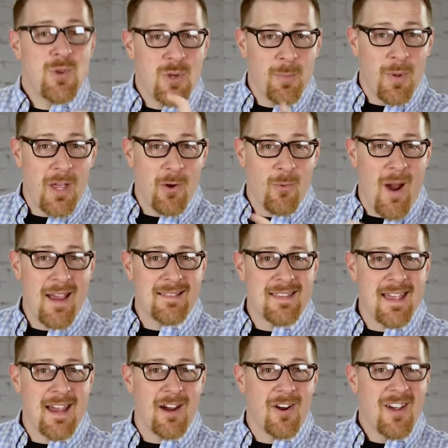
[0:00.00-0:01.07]
You can play it right
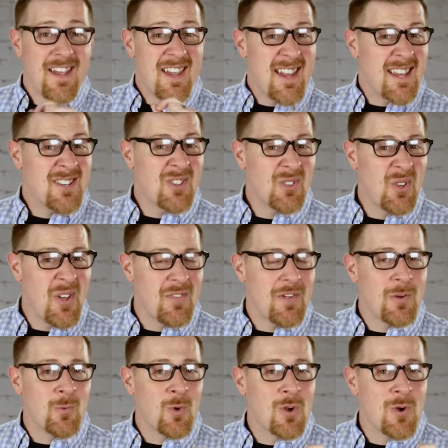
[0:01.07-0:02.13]
there in your
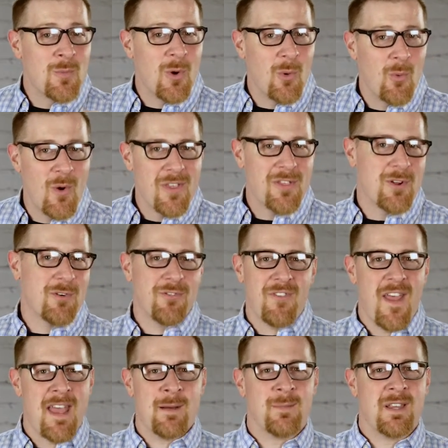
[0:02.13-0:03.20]
living room with your
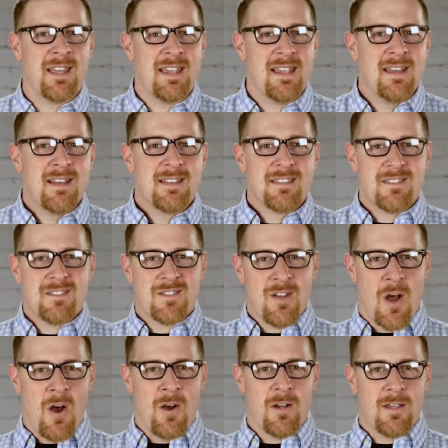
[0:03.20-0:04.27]
family.
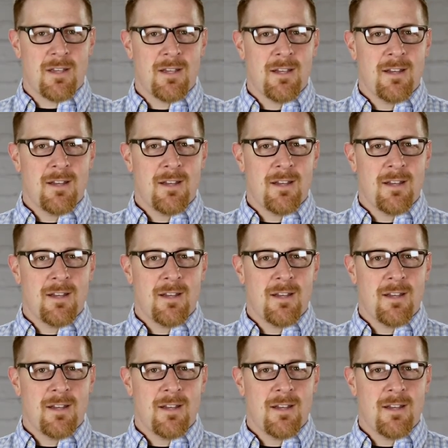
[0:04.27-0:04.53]
Zonk.